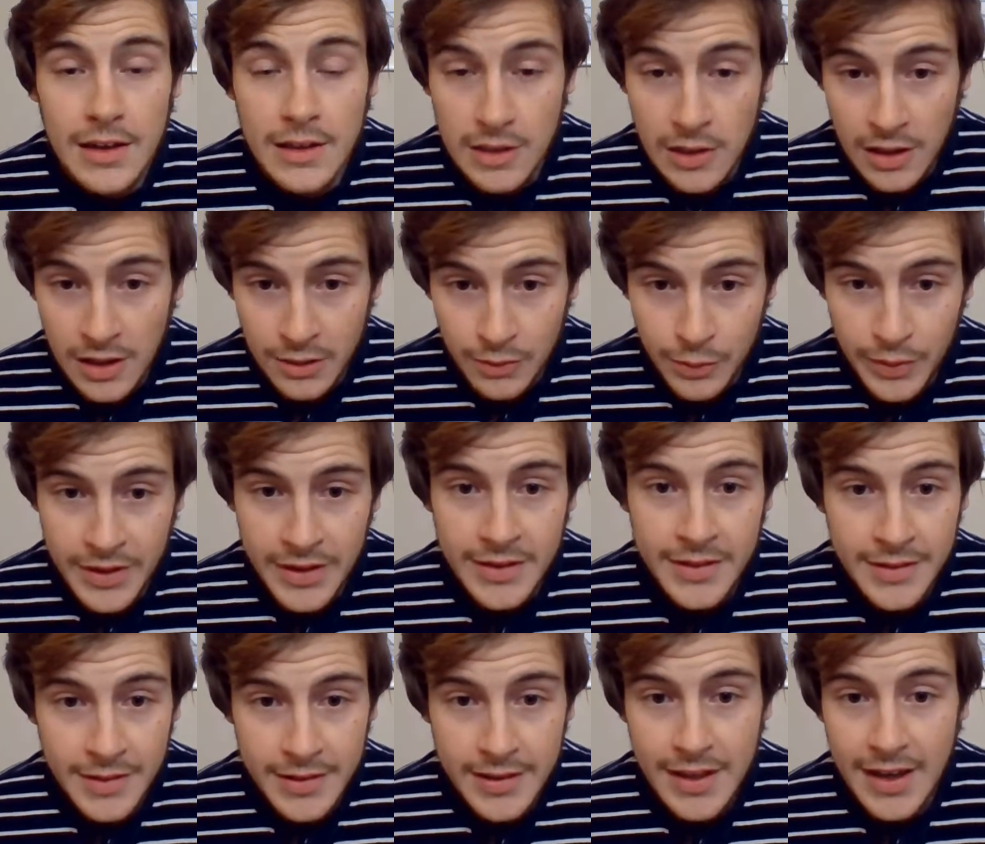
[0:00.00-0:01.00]
along
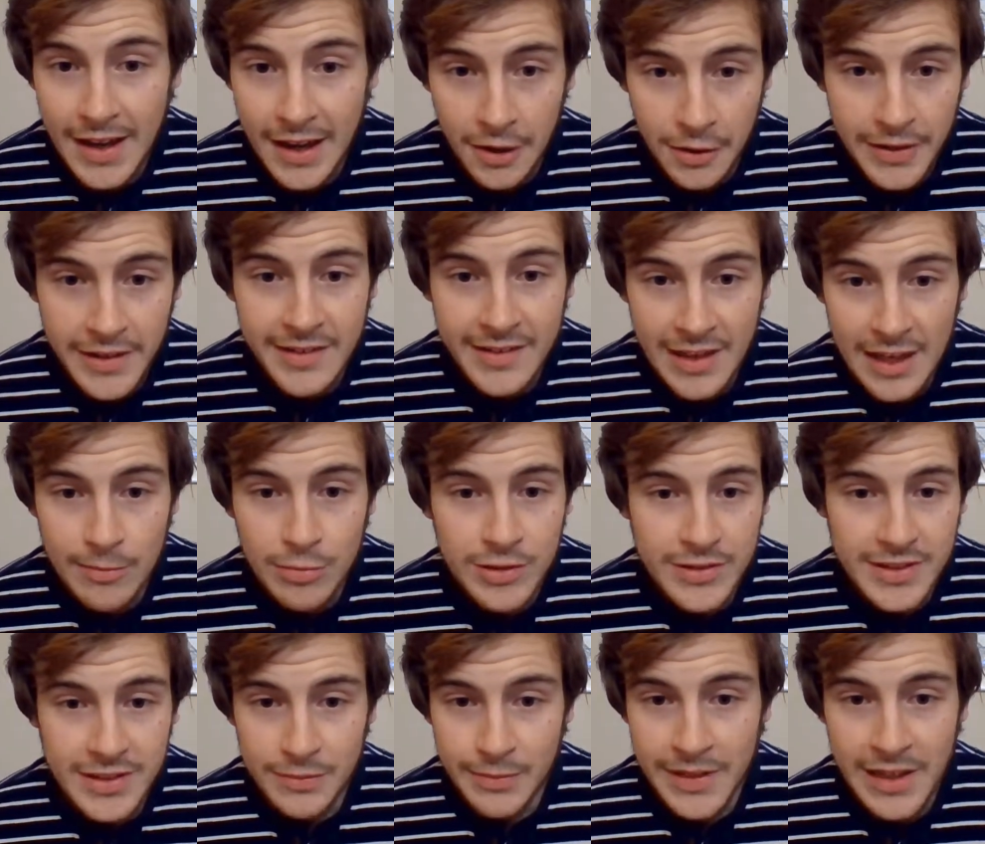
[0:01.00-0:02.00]
with how he's able
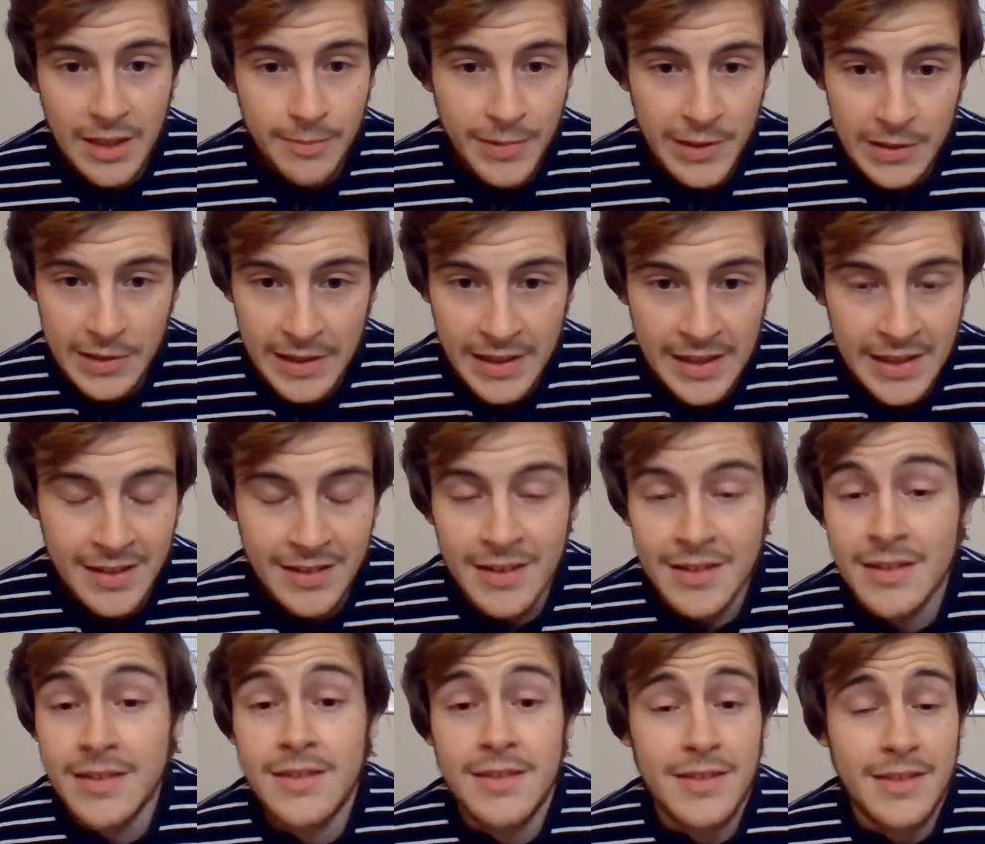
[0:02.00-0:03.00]
to manipulate
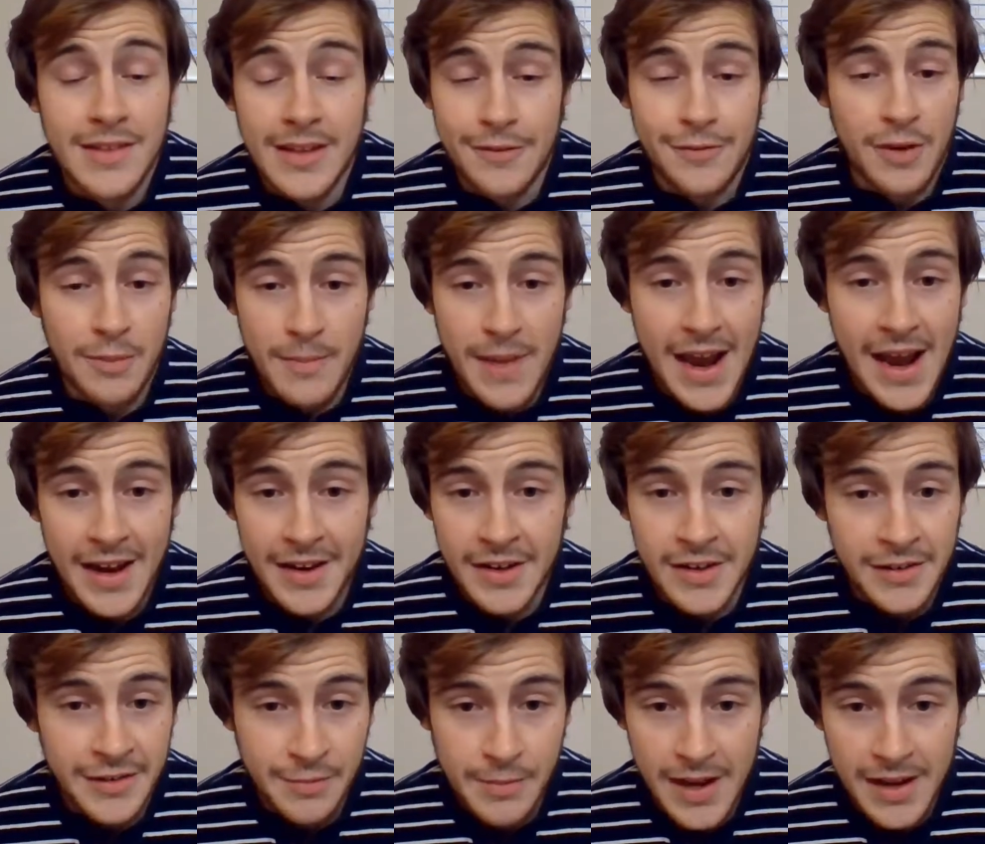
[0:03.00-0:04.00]
different matters,